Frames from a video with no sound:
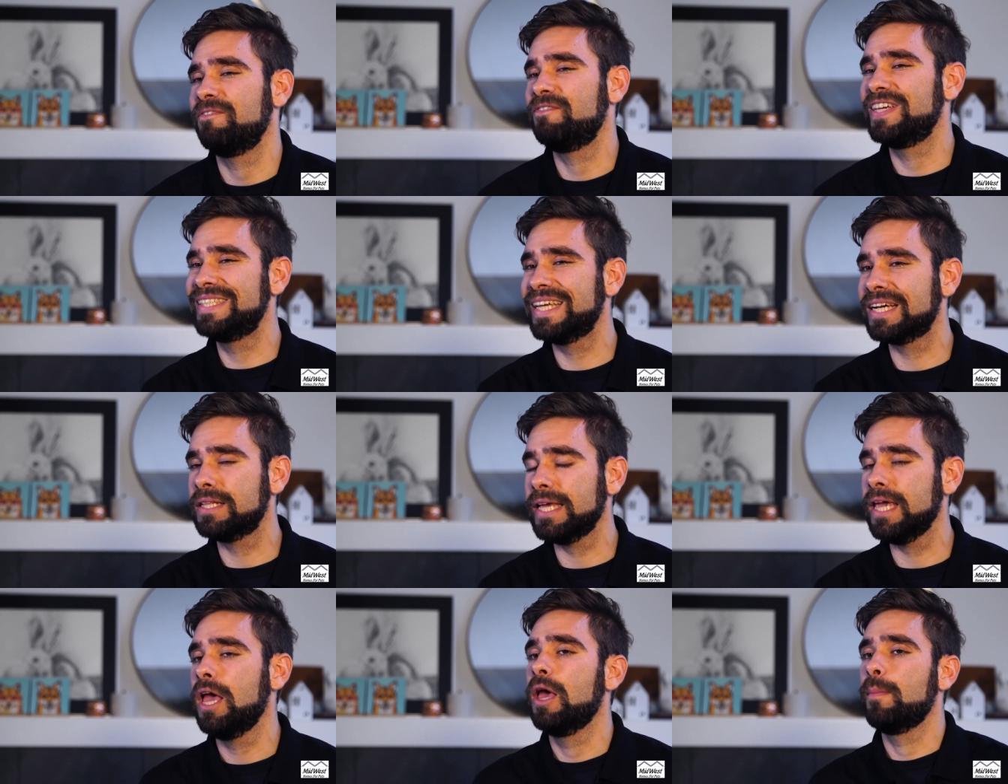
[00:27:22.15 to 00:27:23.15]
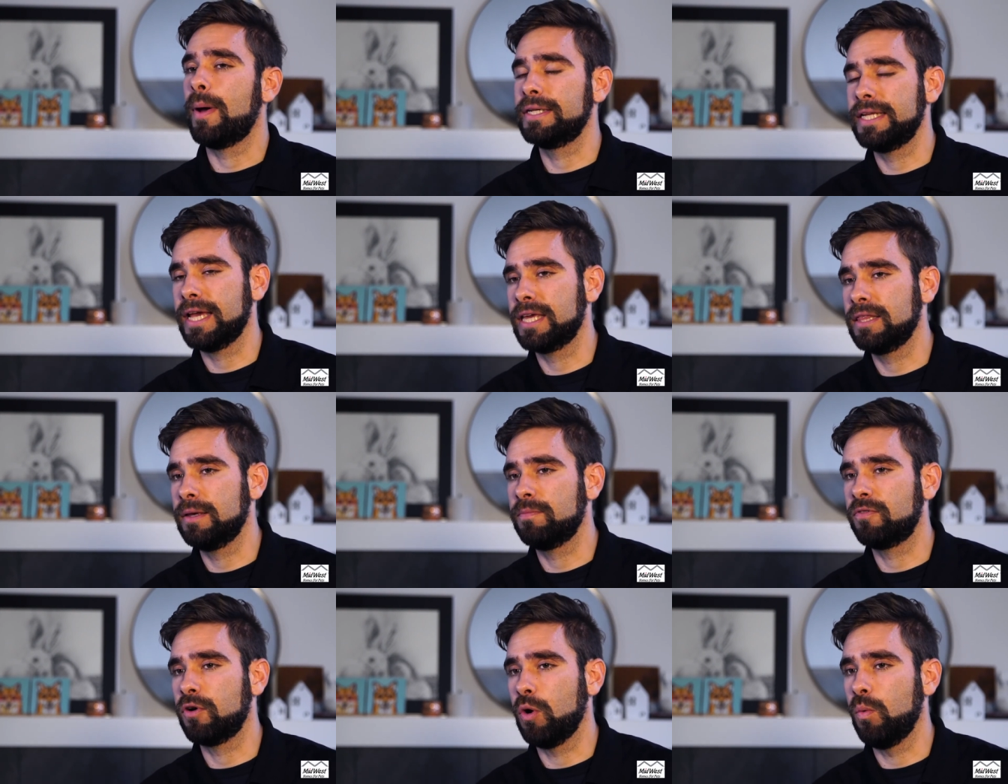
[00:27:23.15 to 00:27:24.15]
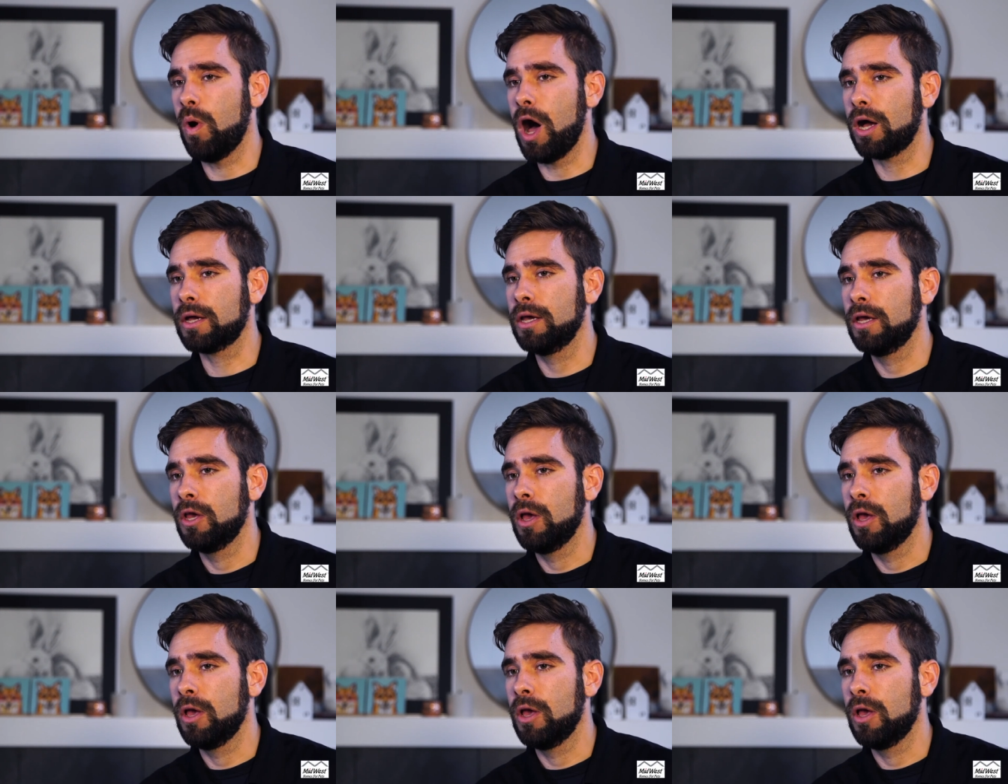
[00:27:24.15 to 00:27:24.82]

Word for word: physically by taking them for a walk,